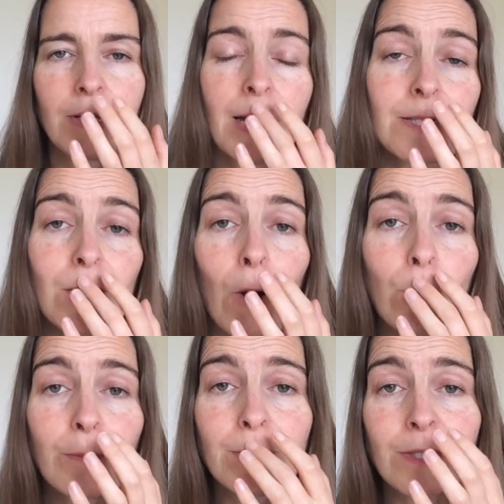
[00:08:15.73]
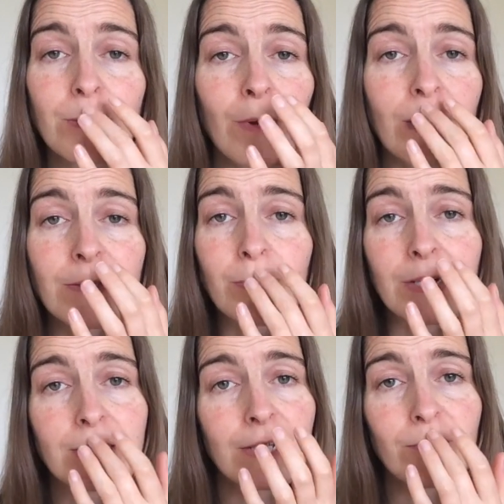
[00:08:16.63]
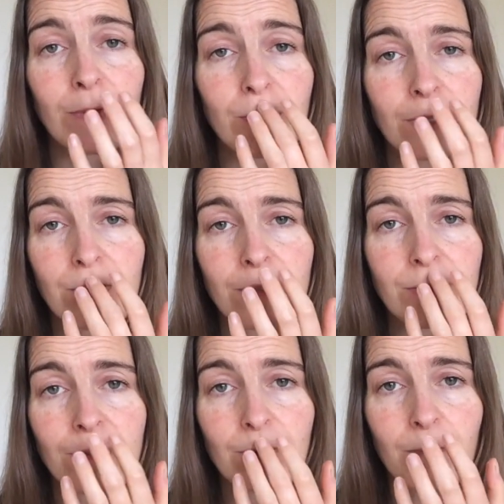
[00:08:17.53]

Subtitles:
And to open to the possibility of miracles,